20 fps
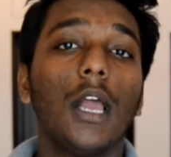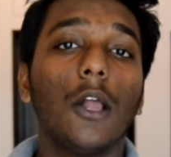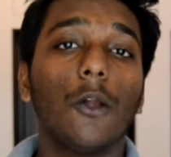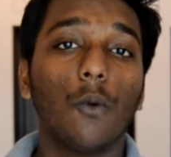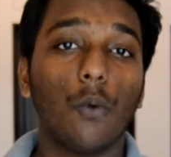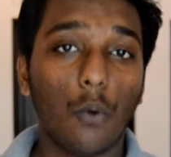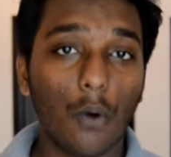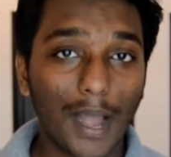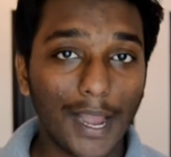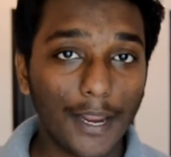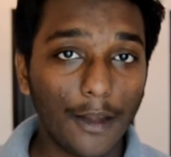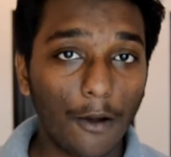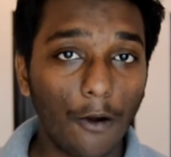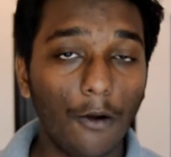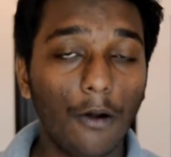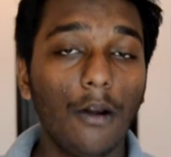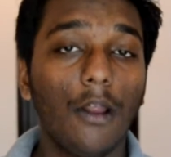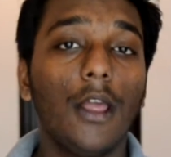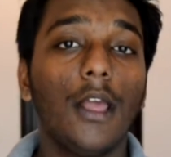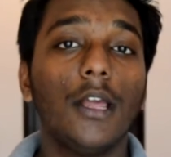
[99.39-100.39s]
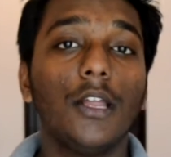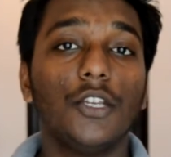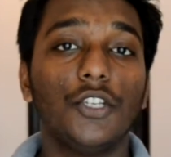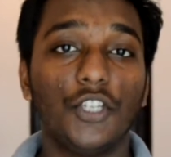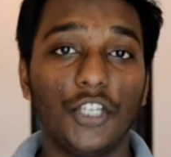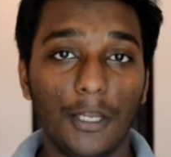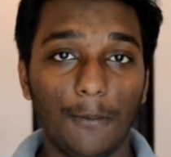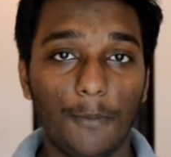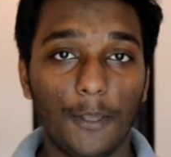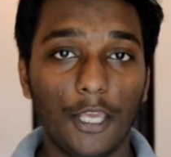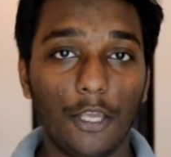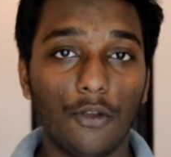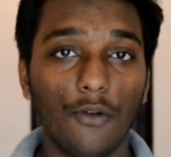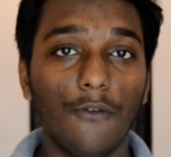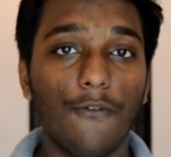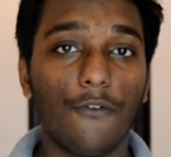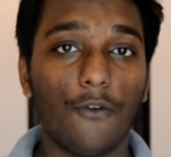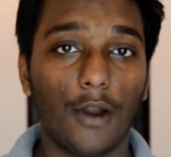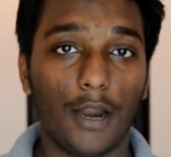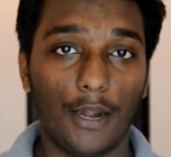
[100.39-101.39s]
quieter
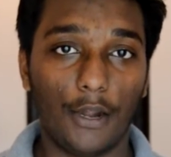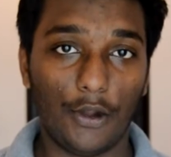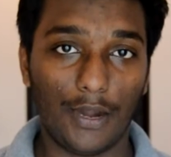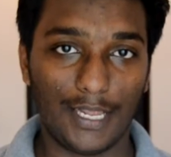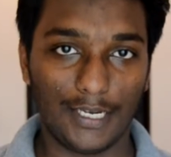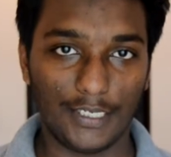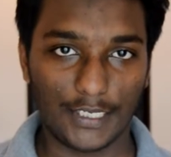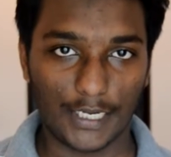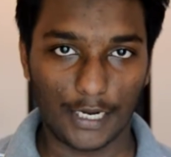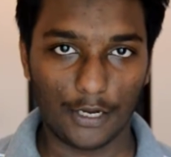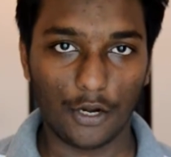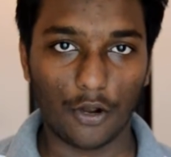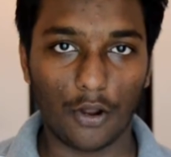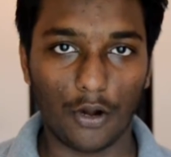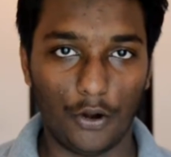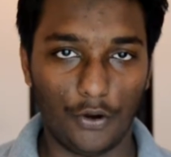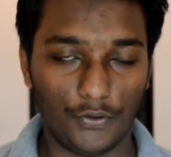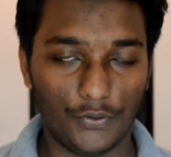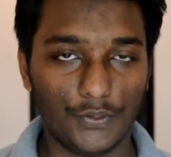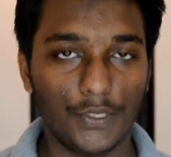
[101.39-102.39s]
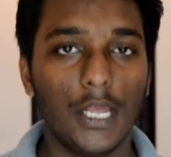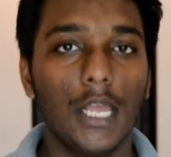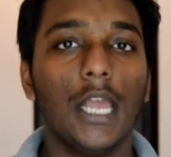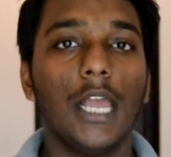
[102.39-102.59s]
GPU for $110.